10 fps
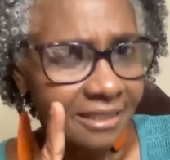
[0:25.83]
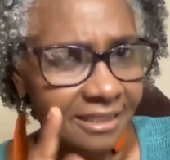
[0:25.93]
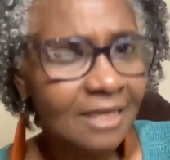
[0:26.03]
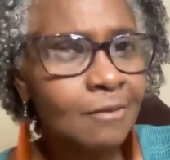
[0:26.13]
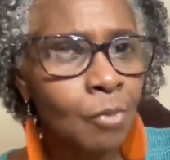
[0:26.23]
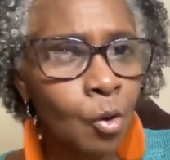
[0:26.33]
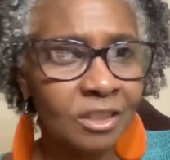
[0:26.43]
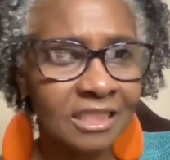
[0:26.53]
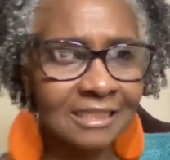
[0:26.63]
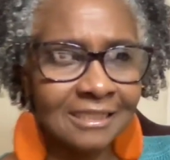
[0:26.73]
Think
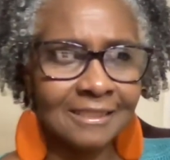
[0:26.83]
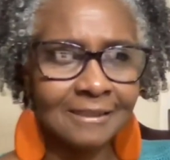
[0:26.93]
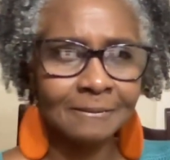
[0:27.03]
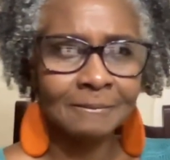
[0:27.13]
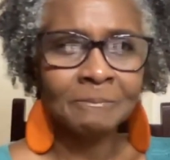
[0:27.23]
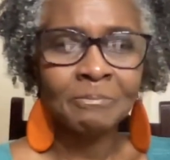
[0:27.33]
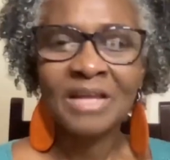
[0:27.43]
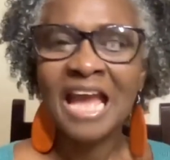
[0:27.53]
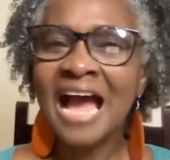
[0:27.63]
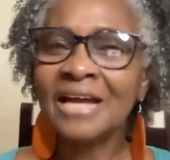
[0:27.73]
about it.
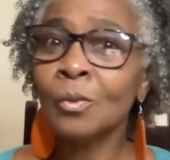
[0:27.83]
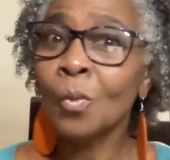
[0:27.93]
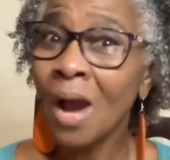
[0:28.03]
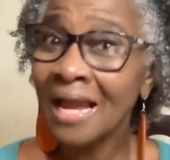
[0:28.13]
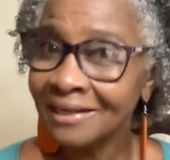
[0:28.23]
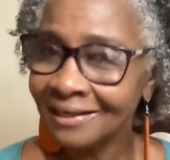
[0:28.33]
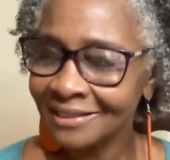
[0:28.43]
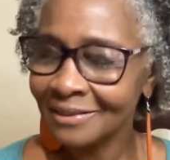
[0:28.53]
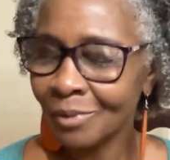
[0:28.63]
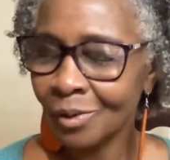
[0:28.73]
And while you're
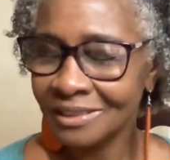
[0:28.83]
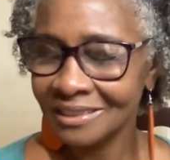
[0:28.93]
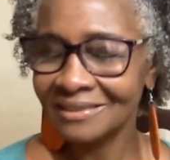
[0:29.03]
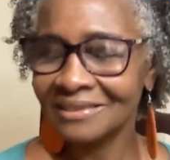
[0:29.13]
thinking about it,